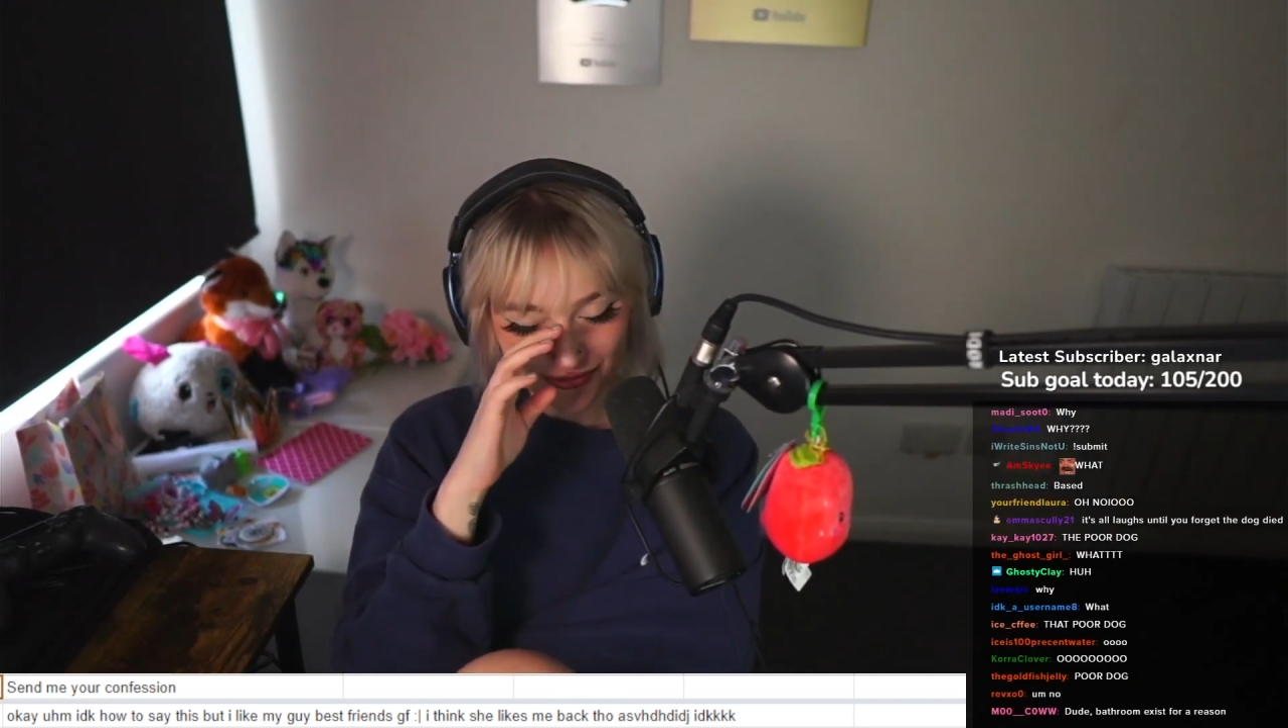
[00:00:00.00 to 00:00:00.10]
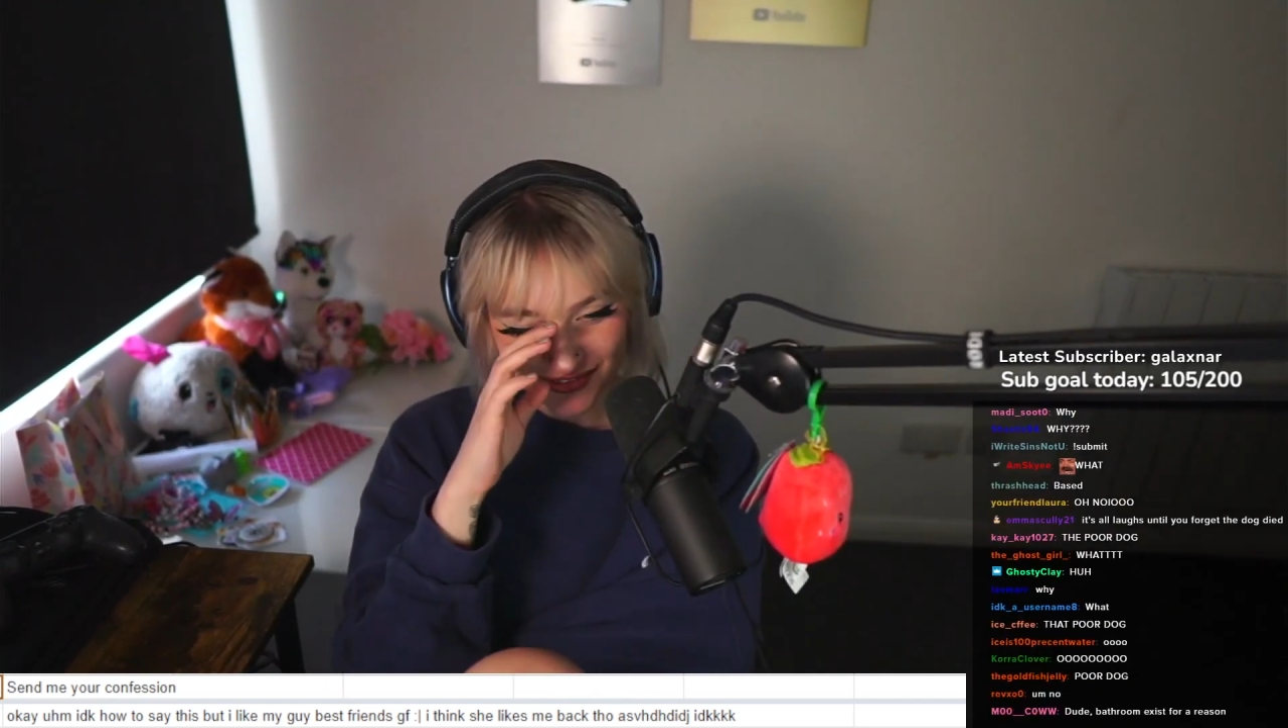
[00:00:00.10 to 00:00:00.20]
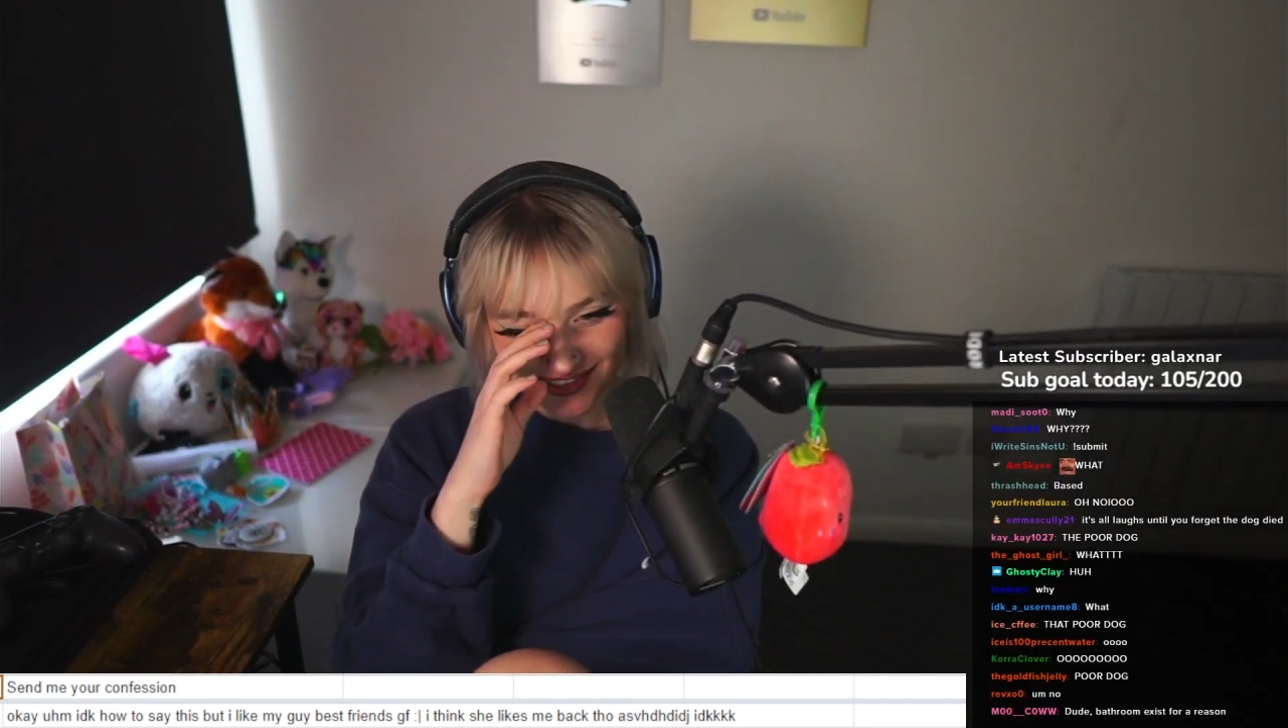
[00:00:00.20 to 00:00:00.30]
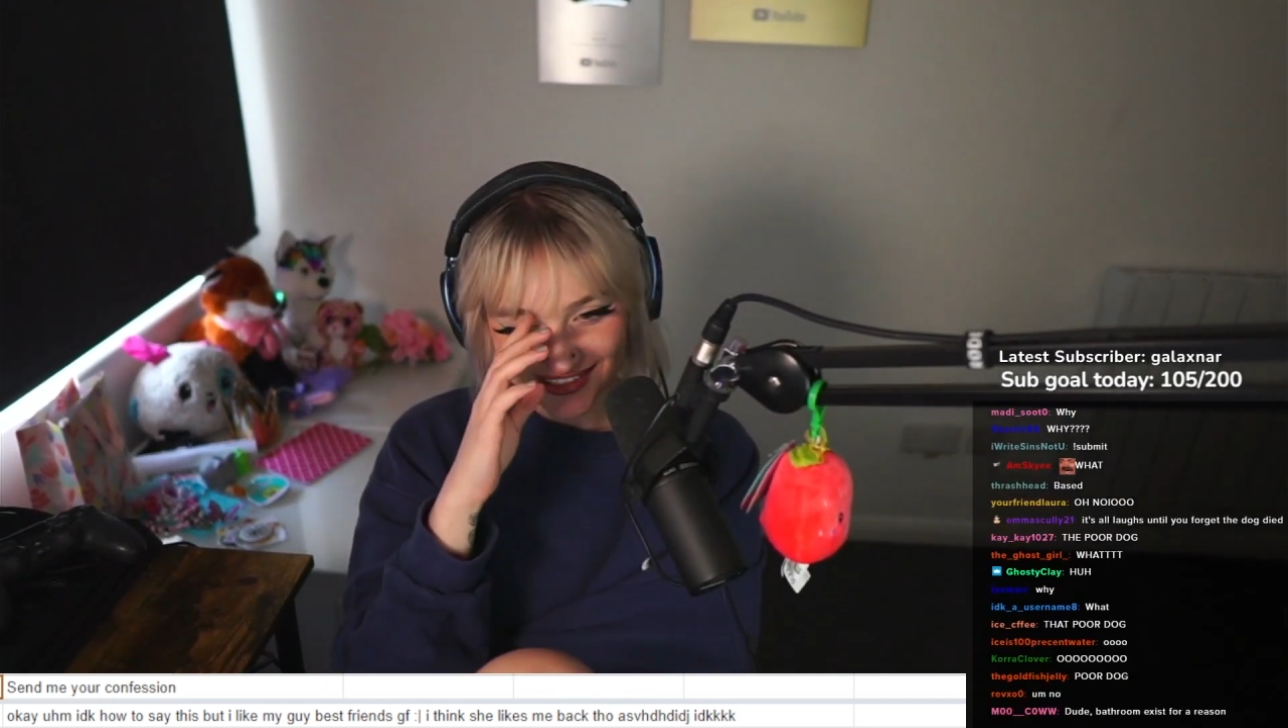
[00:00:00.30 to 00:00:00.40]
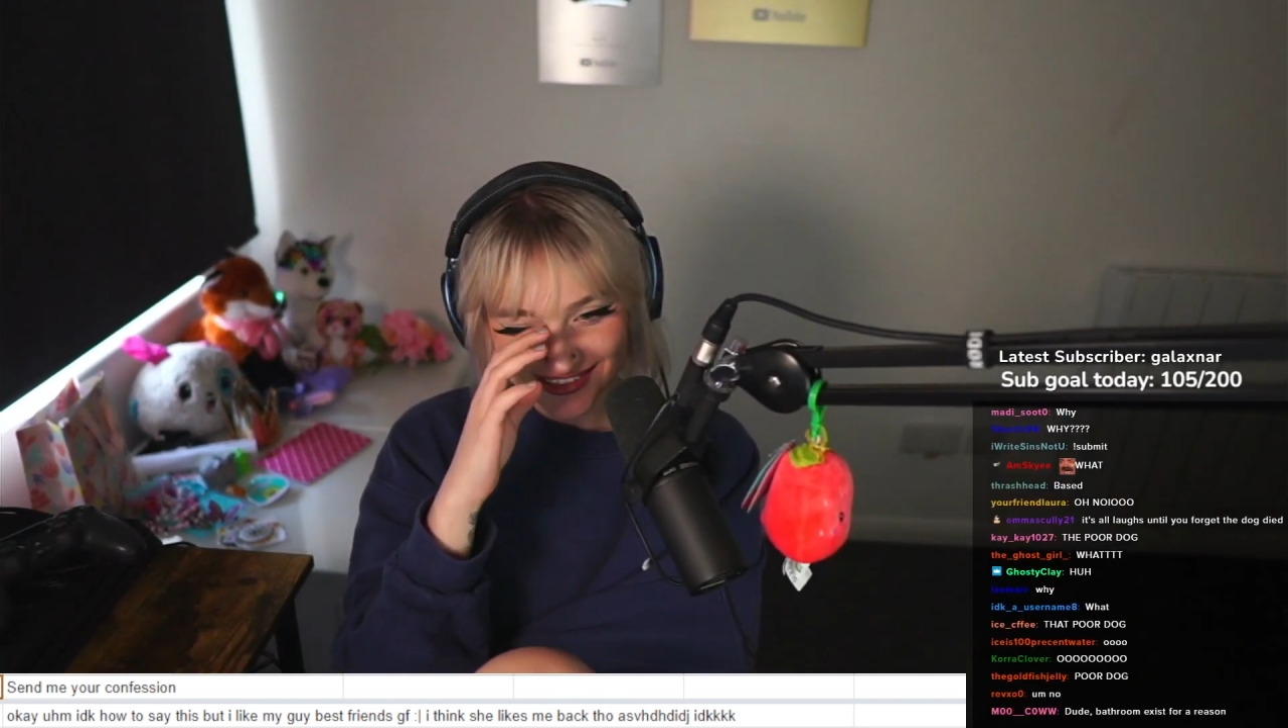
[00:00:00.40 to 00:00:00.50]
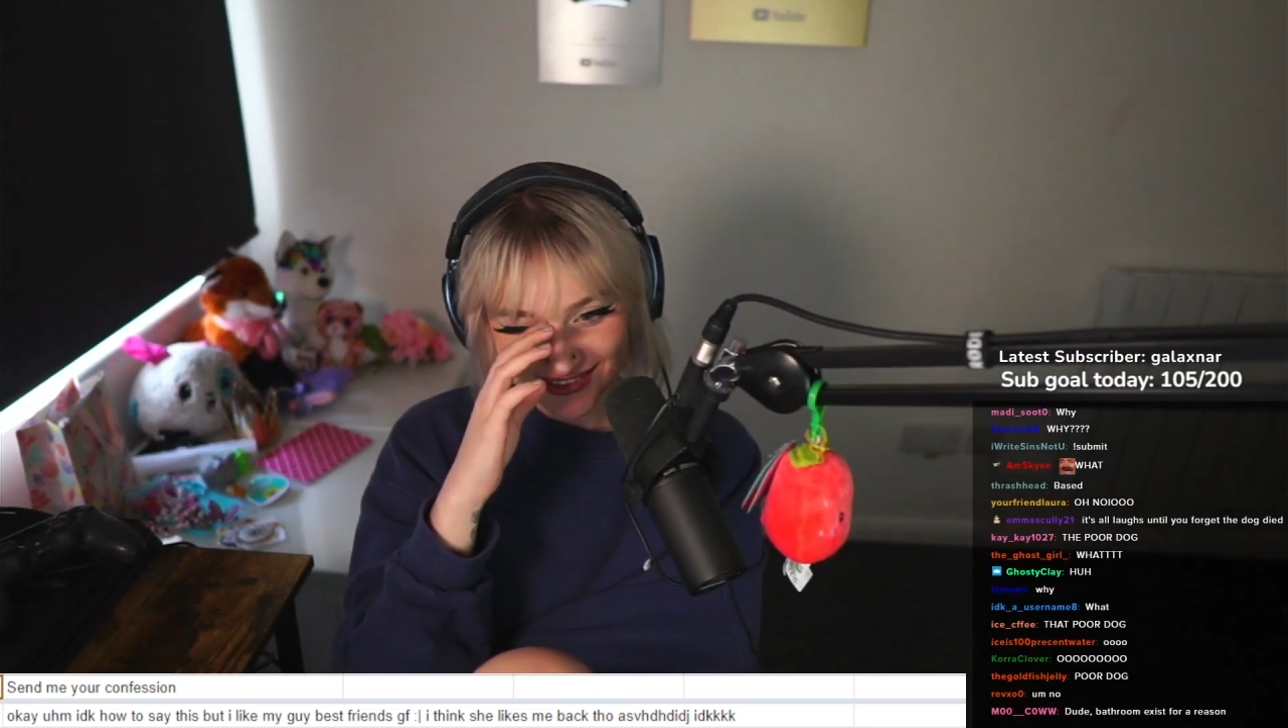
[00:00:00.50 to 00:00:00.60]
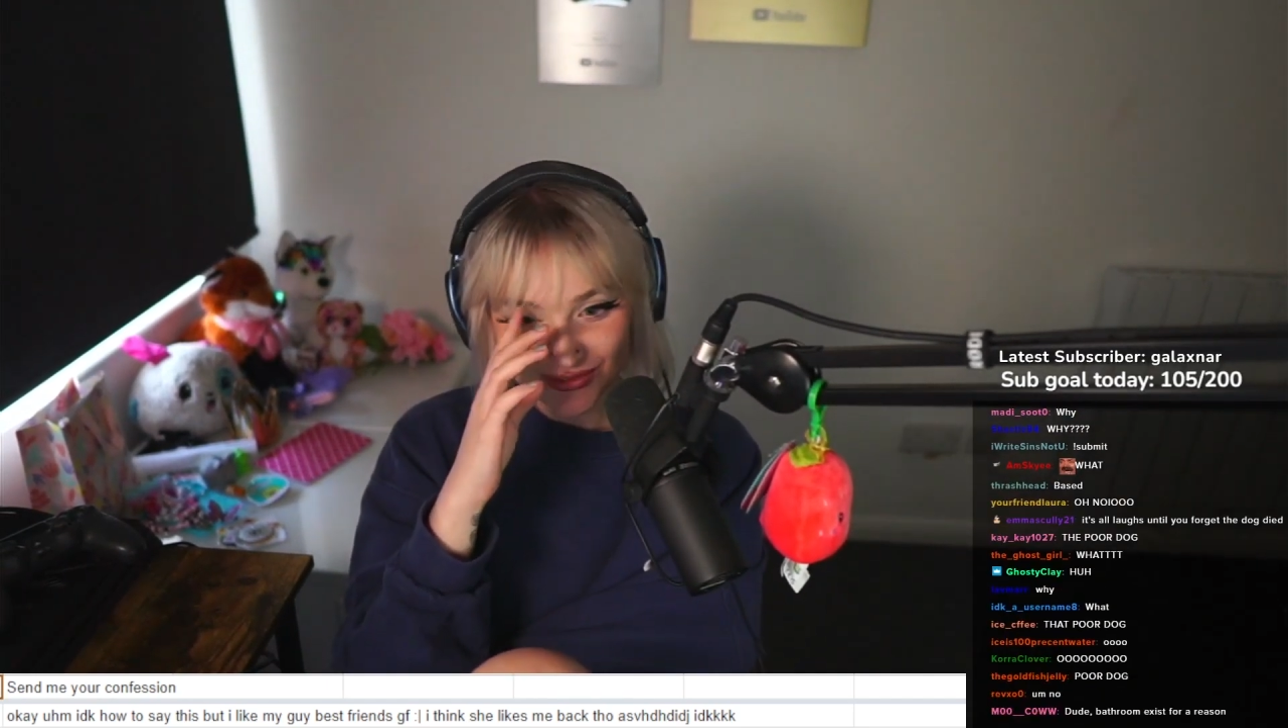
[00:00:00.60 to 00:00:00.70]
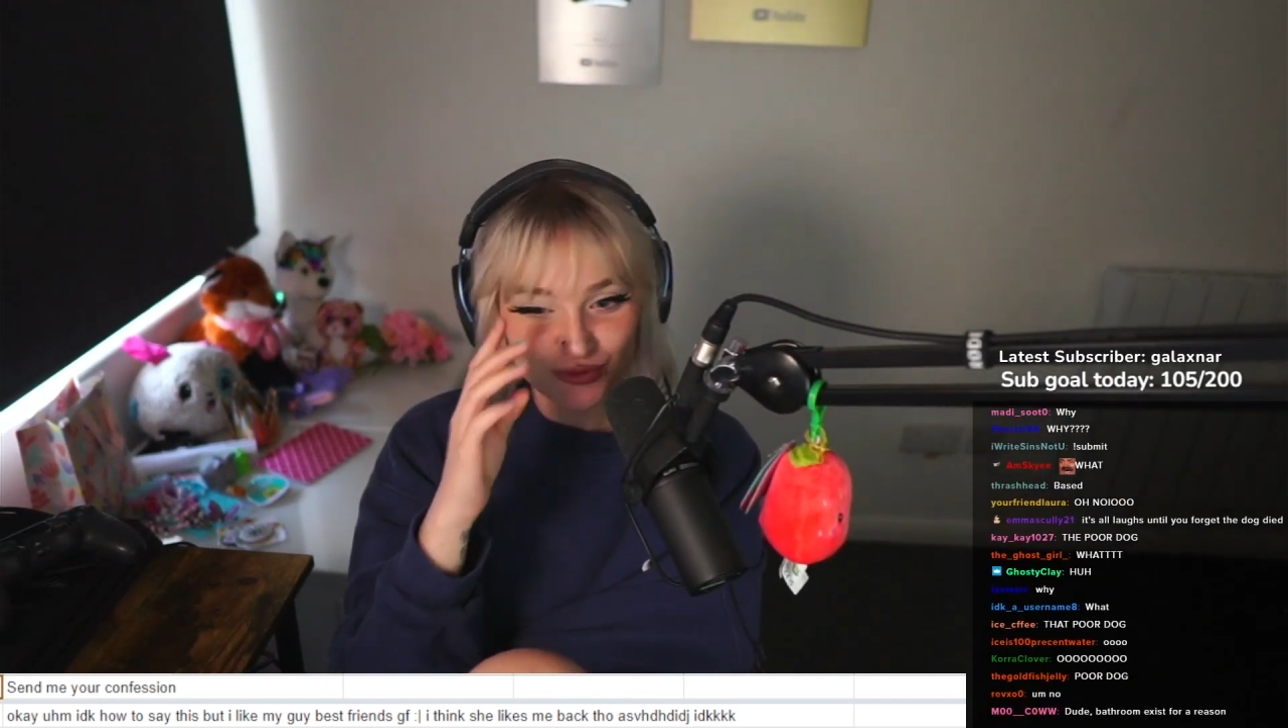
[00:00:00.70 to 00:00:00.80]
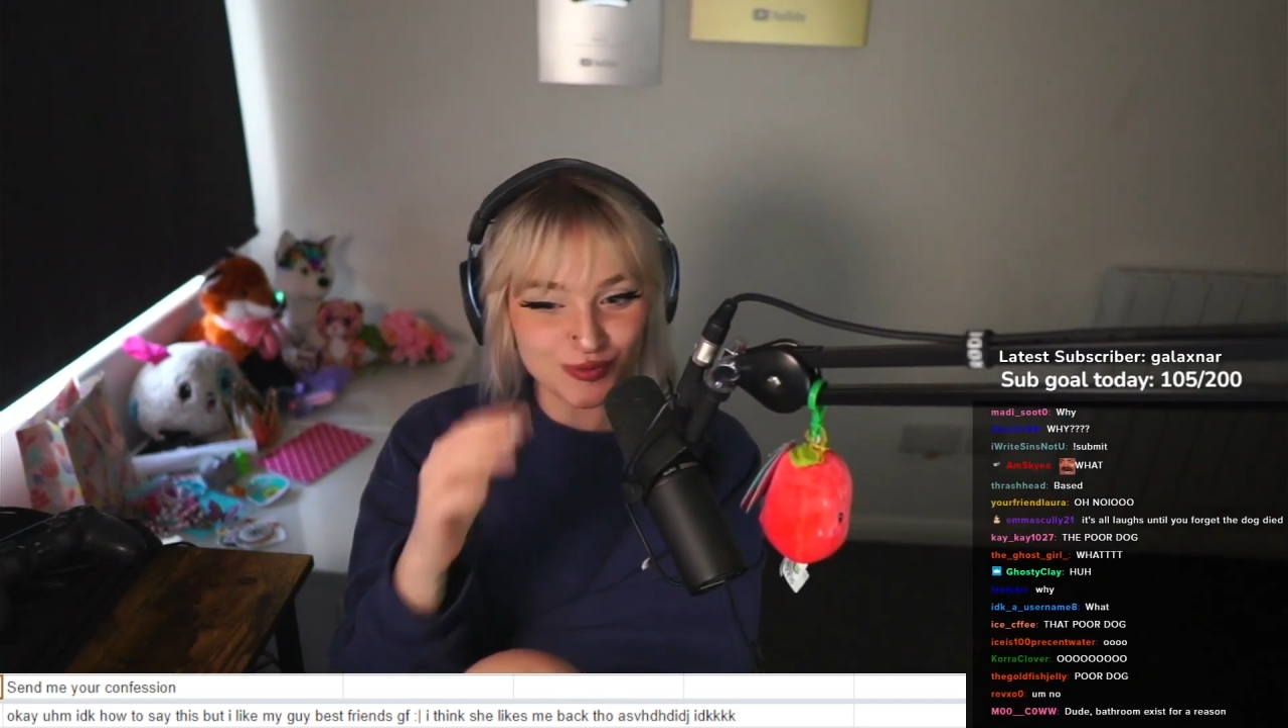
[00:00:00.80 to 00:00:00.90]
of these.